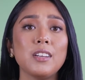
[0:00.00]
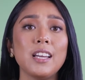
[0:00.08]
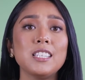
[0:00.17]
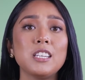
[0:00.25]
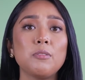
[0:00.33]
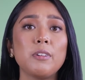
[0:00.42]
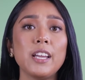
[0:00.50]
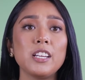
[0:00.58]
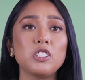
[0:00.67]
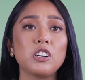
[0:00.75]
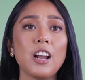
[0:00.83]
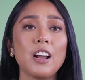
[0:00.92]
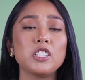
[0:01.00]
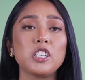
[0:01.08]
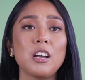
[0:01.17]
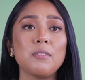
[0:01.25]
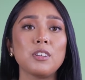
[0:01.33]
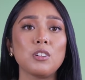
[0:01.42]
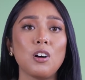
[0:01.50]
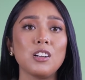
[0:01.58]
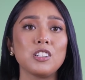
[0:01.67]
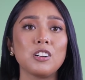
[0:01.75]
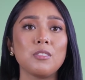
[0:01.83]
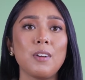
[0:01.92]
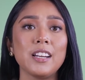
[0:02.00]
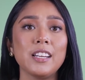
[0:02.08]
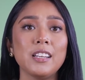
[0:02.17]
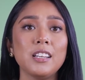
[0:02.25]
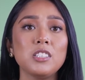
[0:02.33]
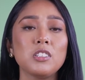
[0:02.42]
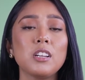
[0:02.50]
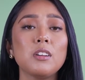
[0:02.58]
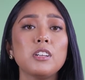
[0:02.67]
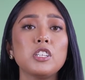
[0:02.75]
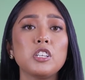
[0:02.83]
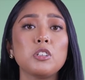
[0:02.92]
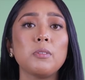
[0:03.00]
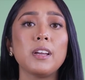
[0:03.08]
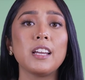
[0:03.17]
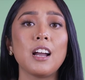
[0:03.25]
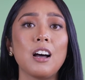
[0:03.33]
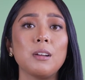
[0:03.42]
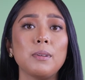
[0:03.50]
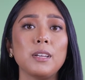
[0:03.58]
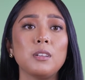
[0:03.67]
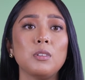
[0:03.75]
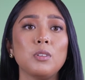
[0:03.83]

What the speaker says: is the reintroduction of the laundered money into the legitimate economy.